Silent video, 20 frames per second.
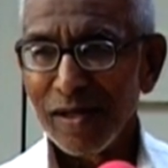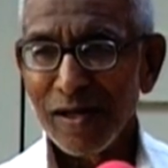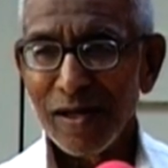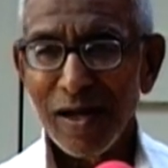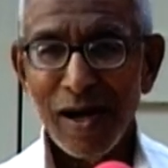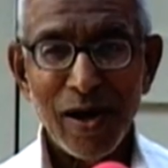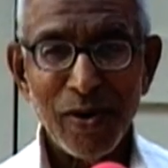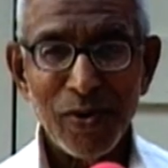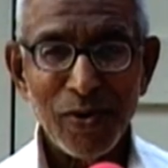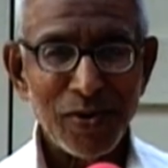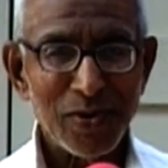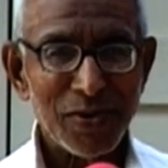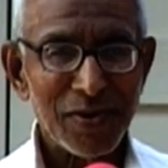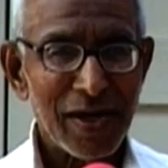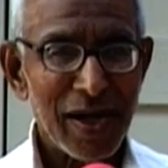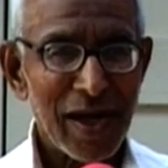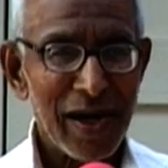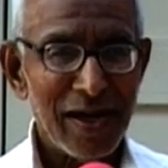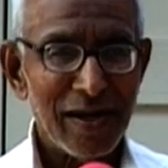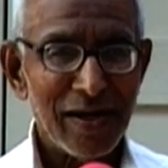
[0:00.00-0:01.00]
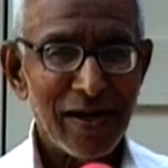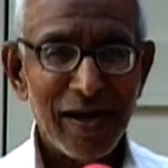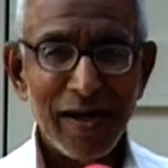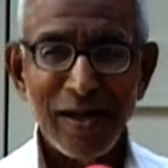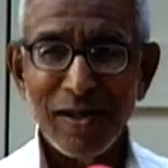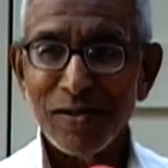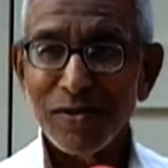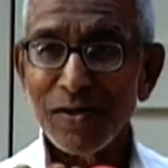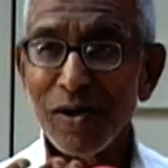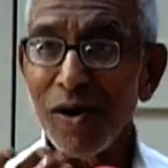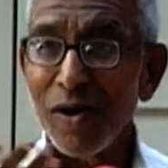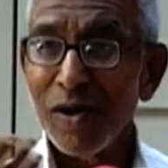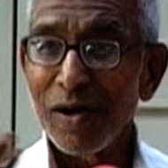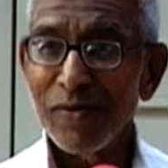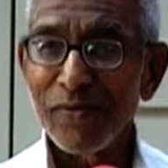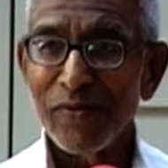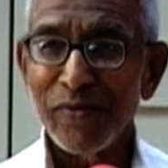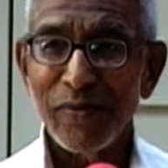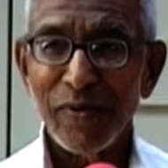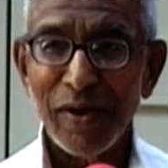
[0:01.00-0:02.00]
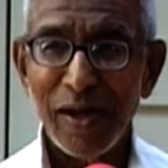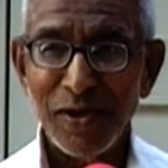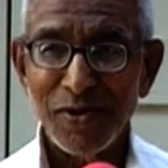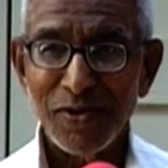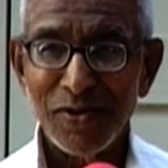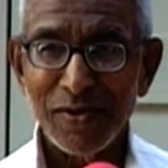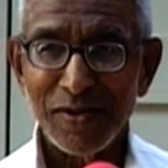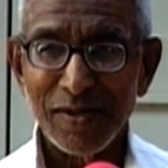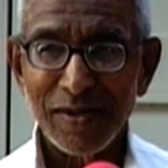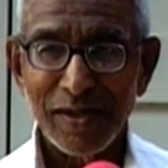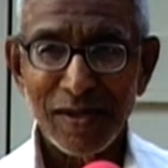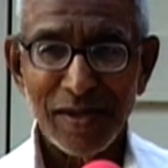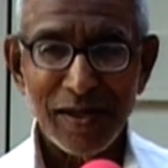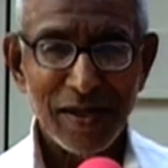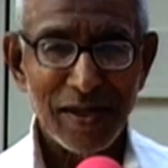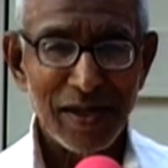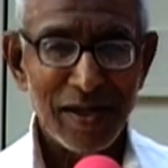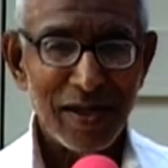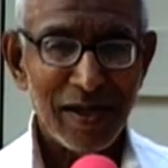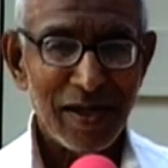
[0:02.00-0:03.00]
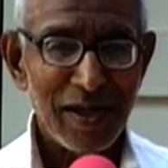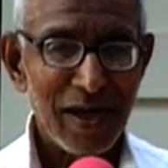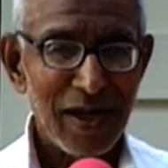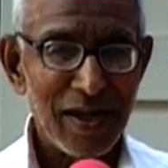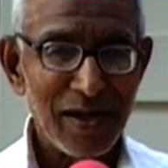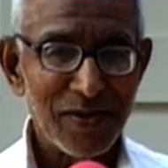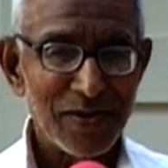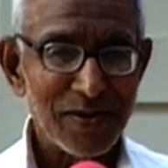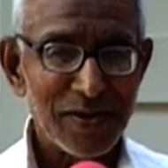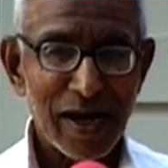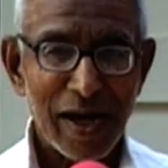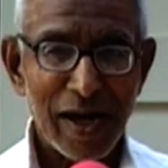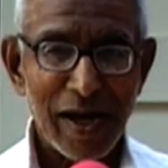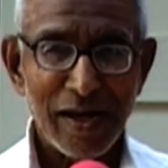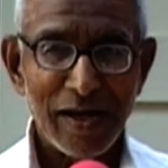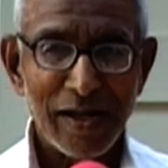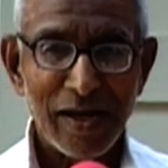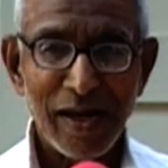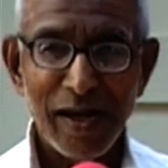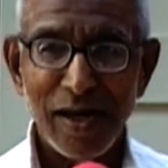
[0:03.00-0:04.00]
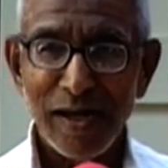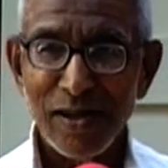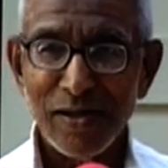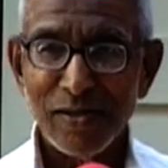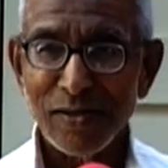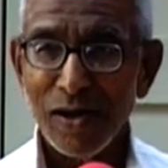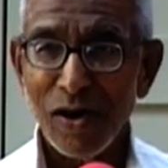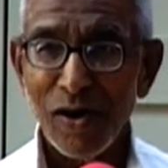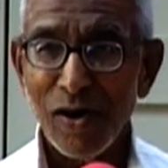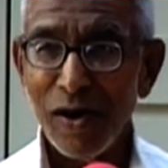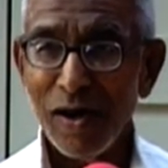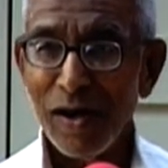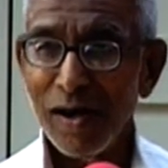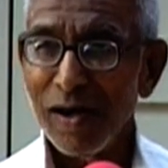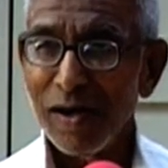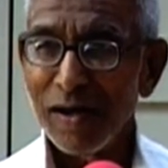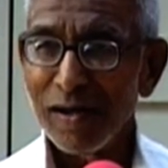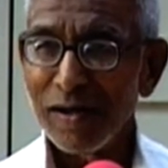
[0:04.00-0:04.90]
Outside, it is all fresh. Inside, it is all